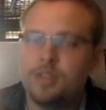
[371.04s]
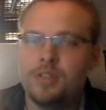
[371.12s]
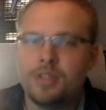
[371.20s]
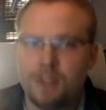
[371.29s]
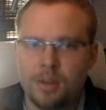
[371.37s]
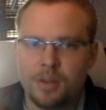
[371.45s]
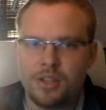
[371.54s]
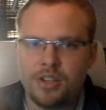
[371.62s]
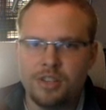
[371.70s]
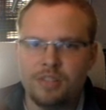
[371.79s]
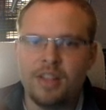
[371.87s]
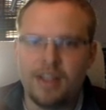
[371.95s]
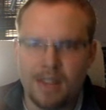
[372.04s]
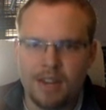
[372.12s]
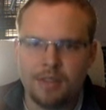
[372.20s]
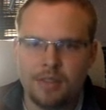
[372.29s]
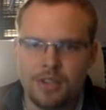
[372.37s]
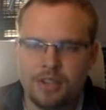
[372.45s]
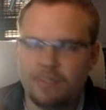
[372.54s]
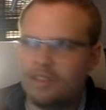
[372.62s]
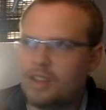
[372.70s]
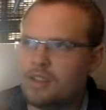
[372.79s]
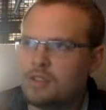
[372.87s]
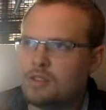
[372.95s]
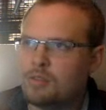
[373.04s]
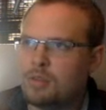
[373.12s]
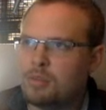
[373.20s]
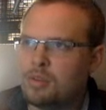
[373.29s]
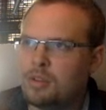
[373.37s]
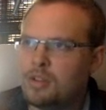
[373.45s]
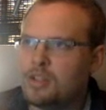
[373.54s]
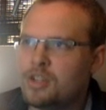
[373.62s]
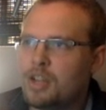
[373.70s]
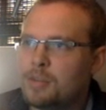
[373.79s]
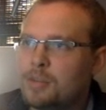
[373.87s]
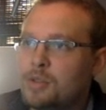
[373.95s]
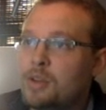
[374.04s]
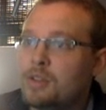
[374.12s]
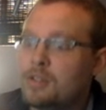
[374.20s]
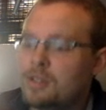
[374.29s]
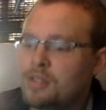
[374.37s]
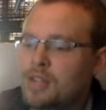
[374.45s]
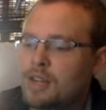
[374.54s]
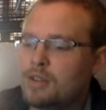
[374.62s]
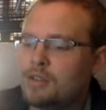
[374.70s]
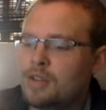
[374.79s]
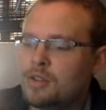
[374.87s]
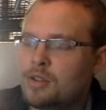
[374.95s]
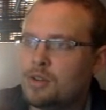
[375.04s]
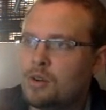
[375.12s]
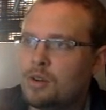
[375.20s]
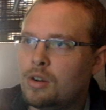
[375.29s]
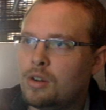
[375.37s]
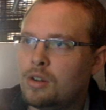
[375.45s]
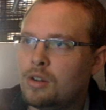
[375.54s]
Start with the G flat, end with the G flat. You're normally in pretty good shape. So here's our second tetrachord.